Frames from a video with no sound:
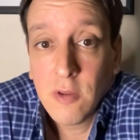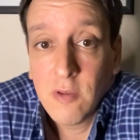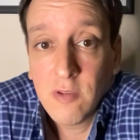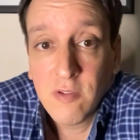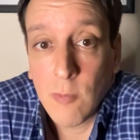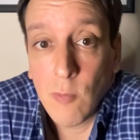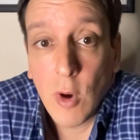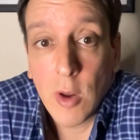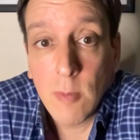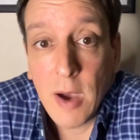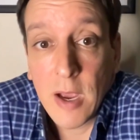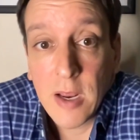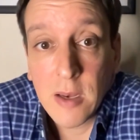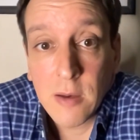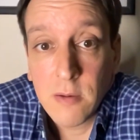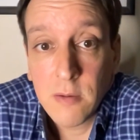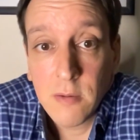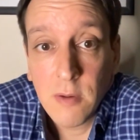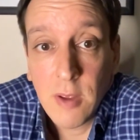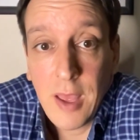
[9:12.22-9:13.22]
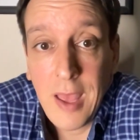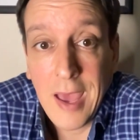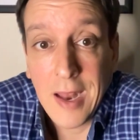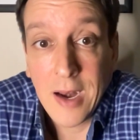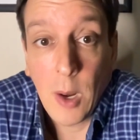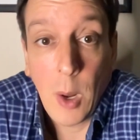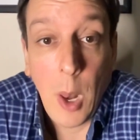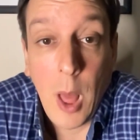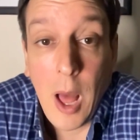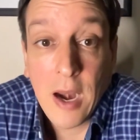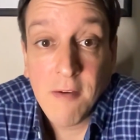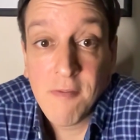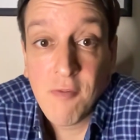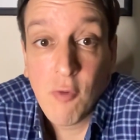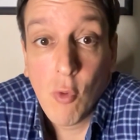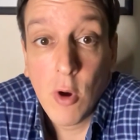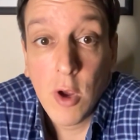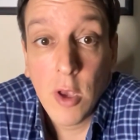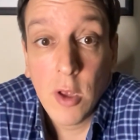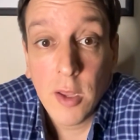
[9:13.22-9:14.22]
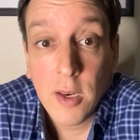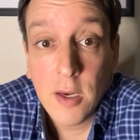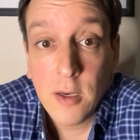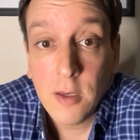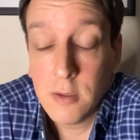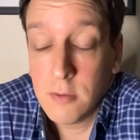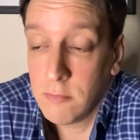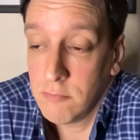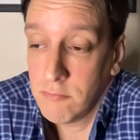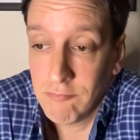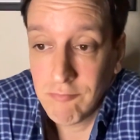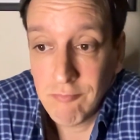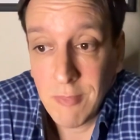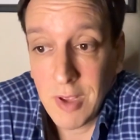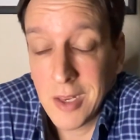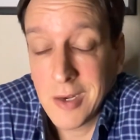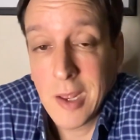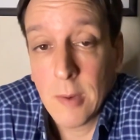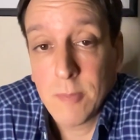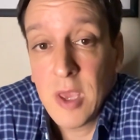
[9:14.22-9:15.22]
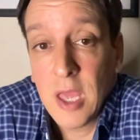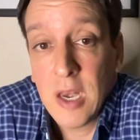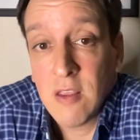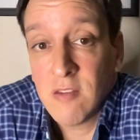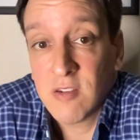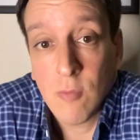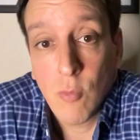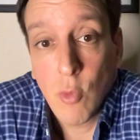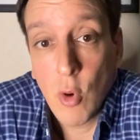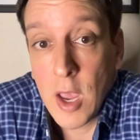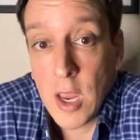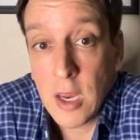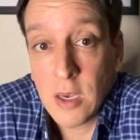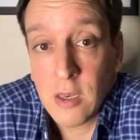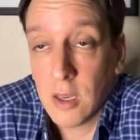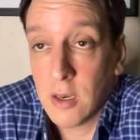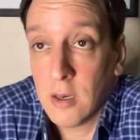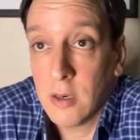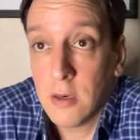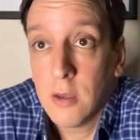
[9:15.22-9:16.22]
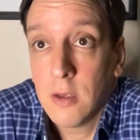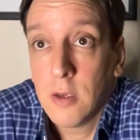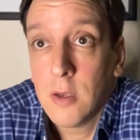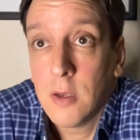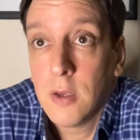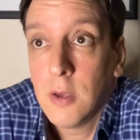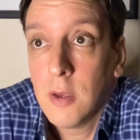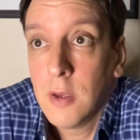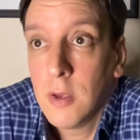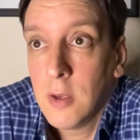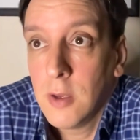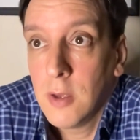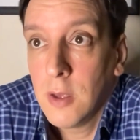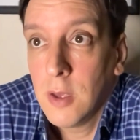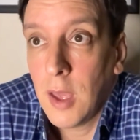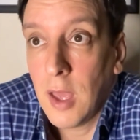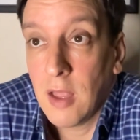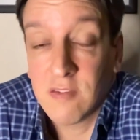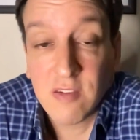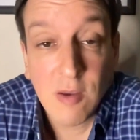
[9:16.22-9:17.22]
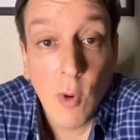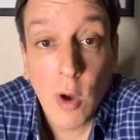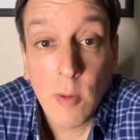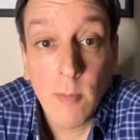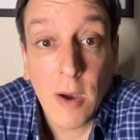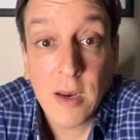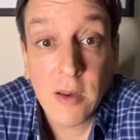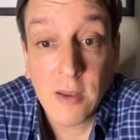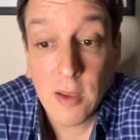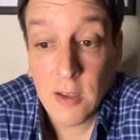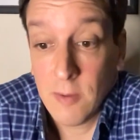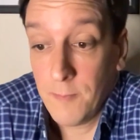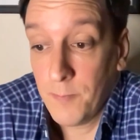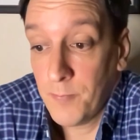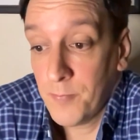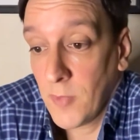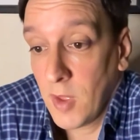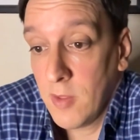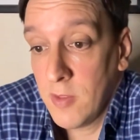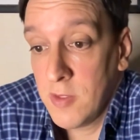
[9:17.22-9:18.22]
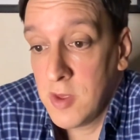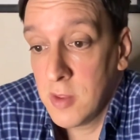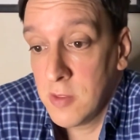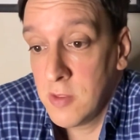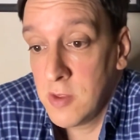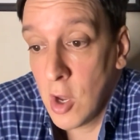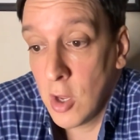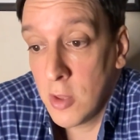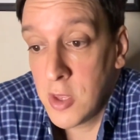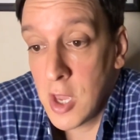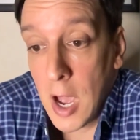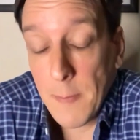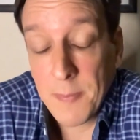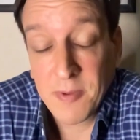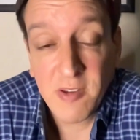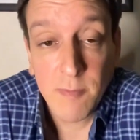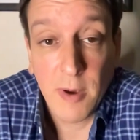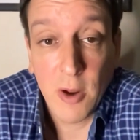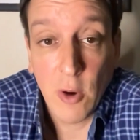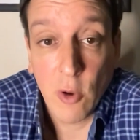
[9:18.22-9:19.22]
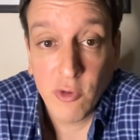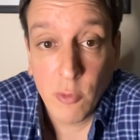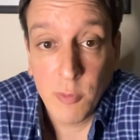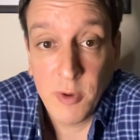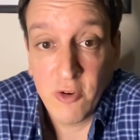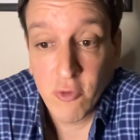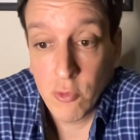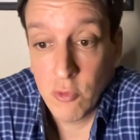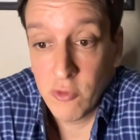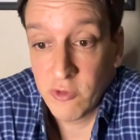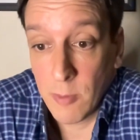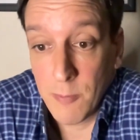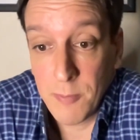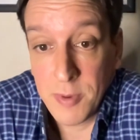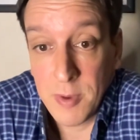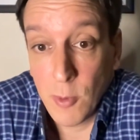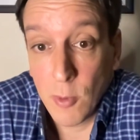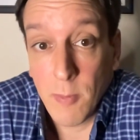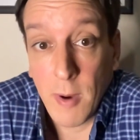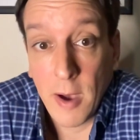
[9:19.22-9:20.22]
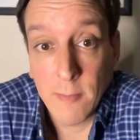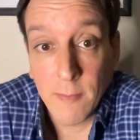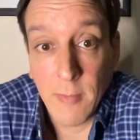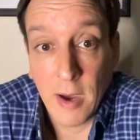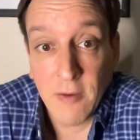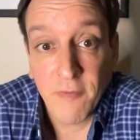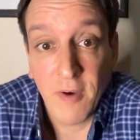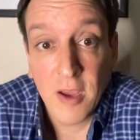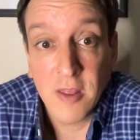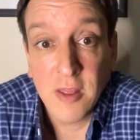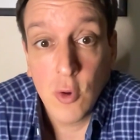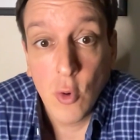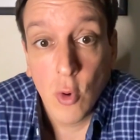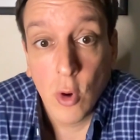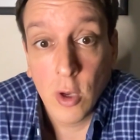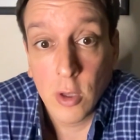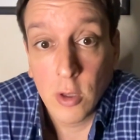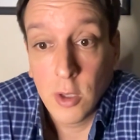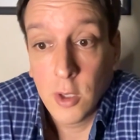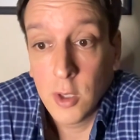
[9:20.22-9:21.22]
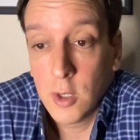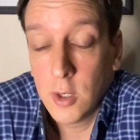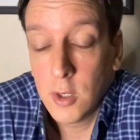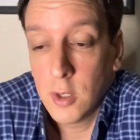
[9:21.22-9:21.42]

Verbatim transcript: Someone might add a lot of oil and end up gaining some weight. And someone might, the opposite might also be true. Some people might find the oil